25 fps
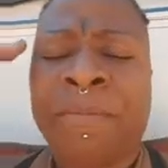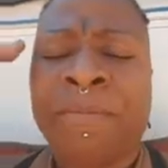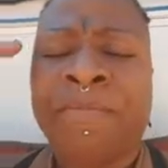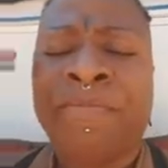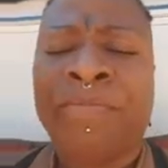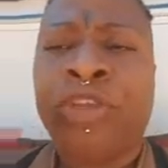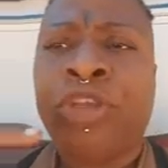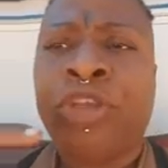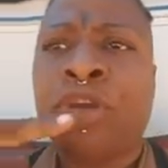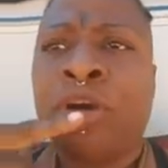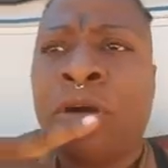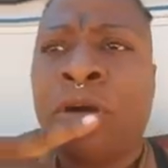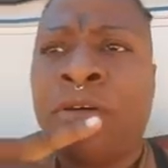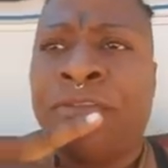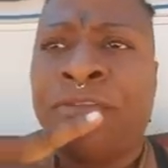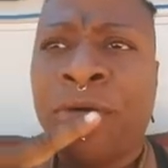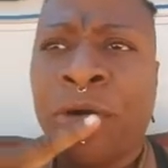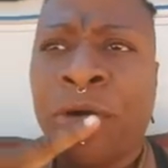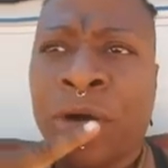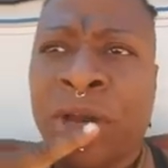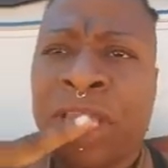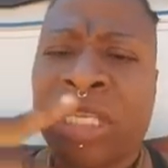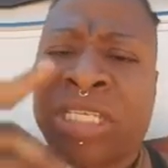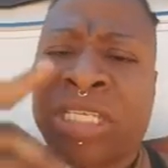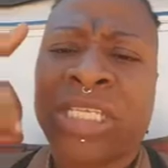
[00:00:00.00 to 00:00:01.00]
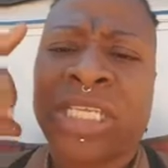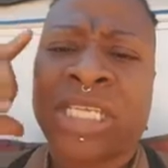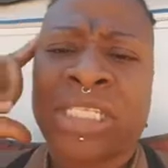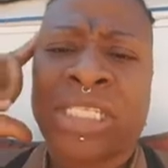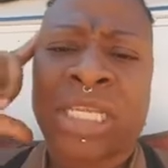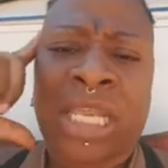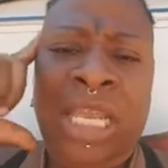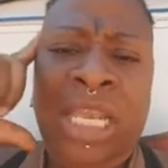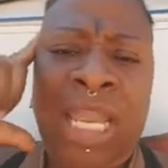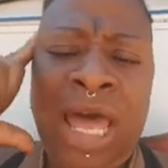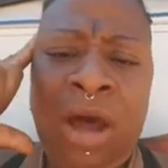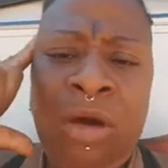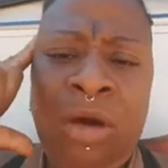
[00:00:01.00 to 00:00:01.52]
your voice is the
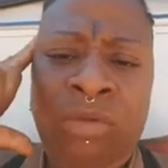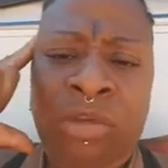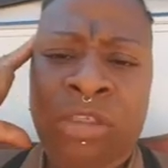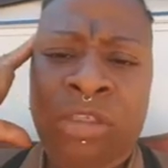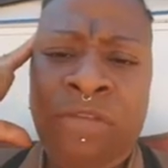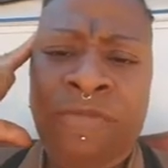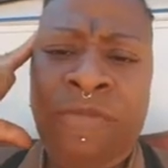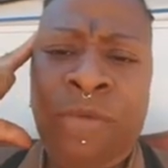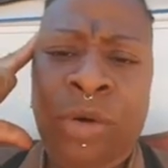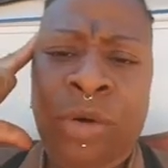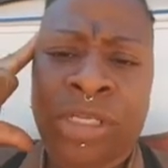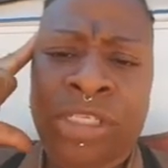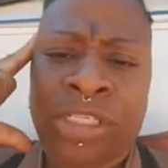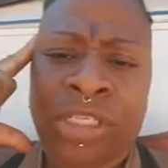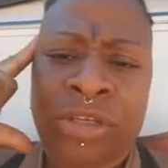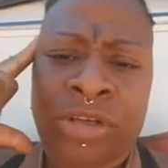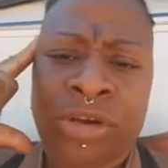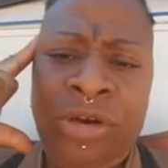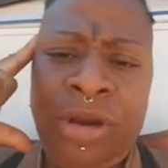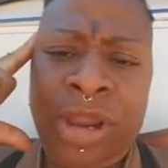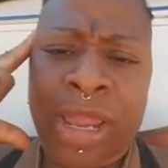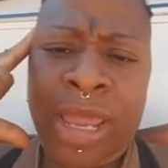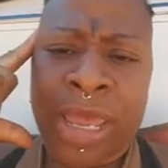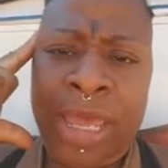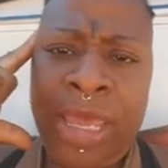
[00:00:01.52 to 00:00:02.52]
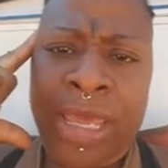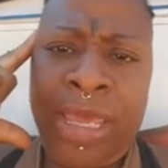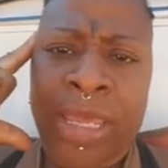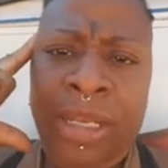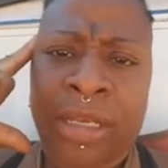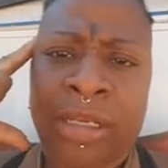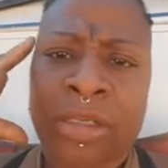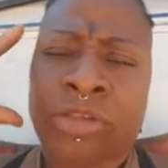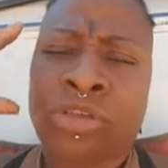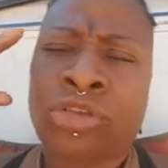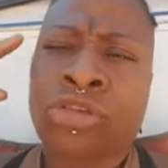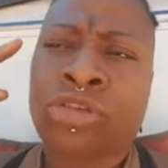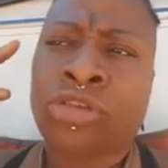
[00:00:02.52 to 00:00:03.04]
loudest voice in your
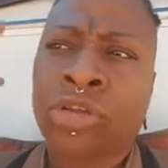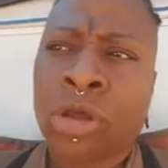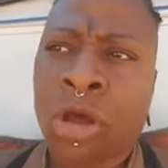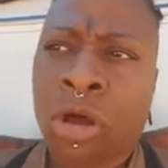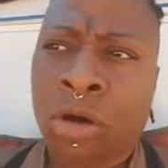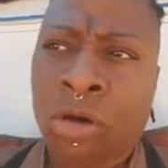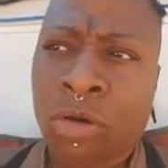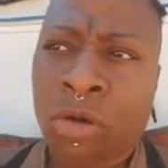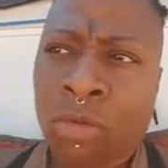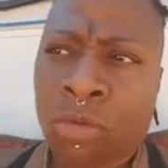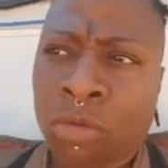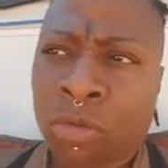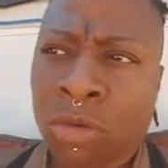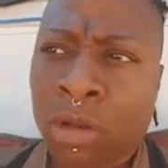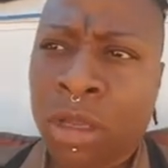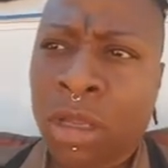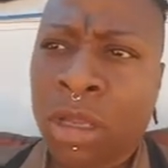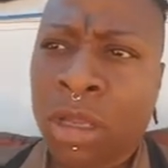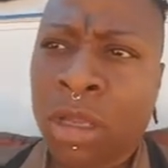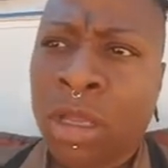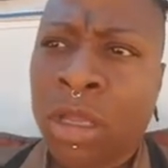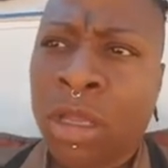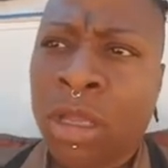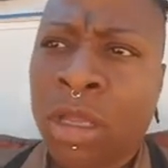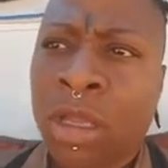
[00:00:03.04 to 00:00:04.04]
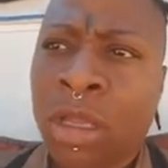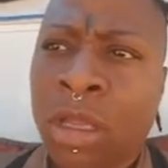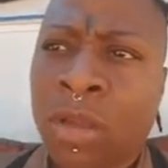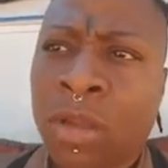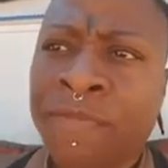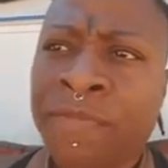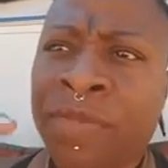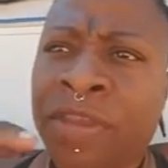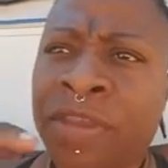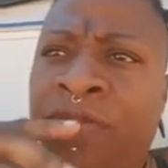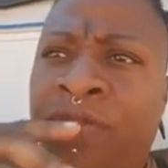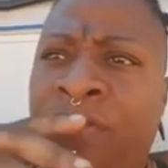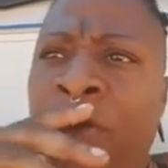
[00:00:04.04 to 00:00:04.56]
head. So
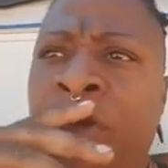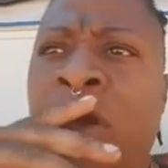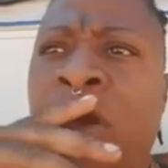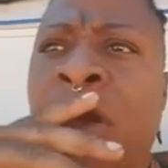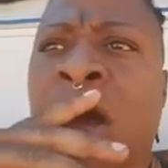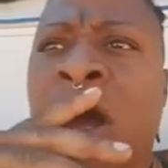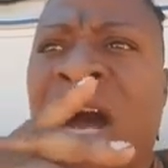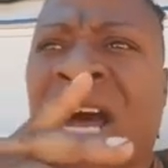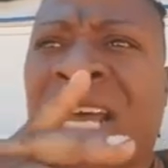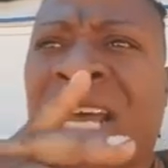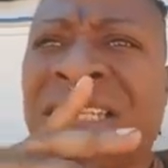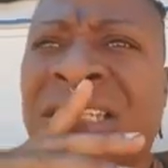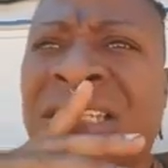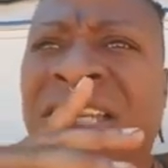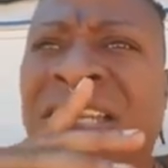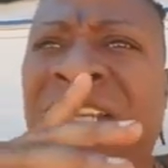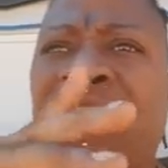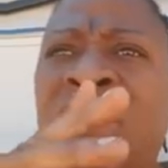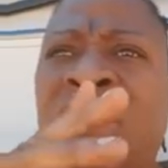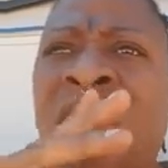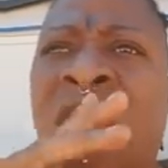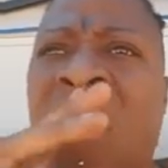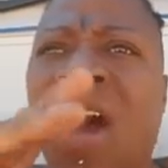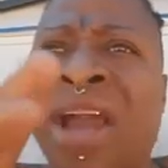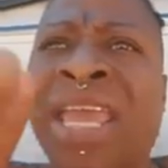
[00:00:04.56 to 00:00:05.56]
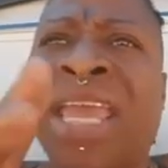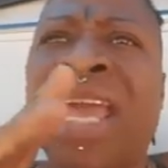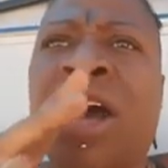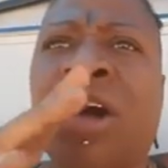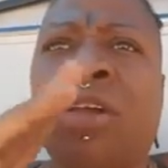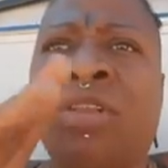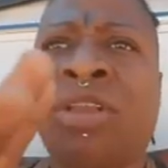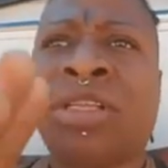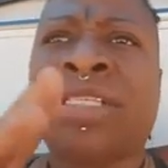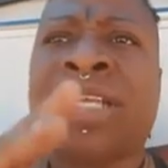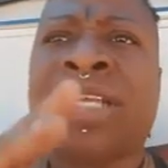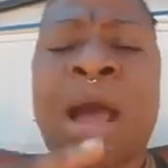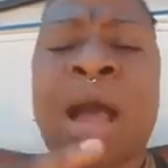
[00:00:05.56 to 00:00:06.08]
if you're constantly talking all
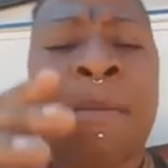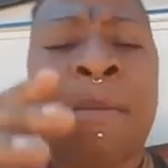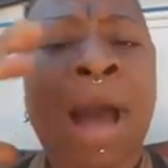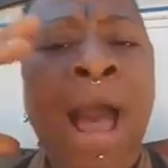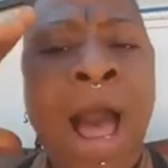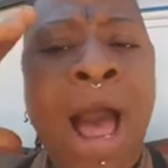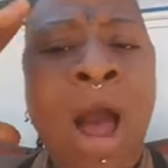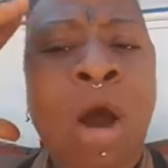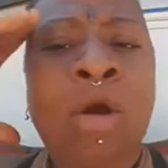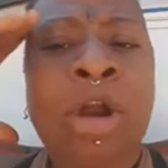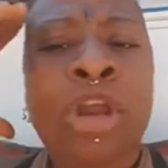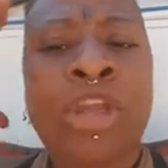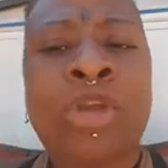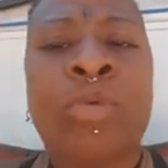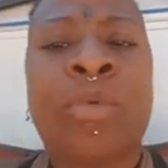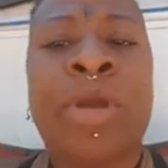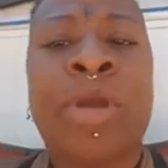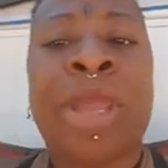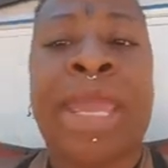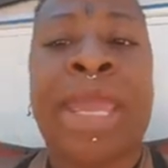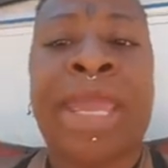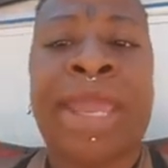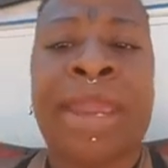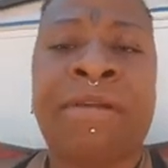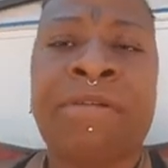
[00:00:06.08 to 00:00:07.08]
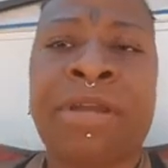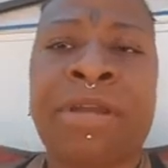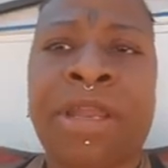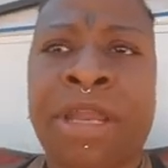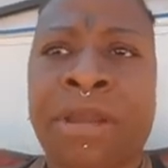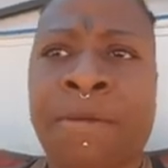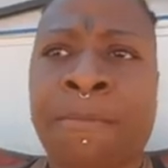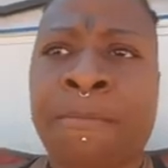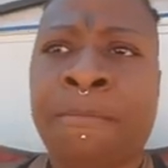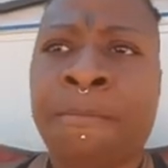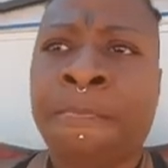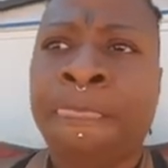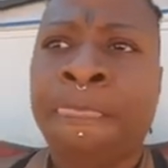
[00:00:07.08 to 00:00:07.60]
the time, how are you hearing?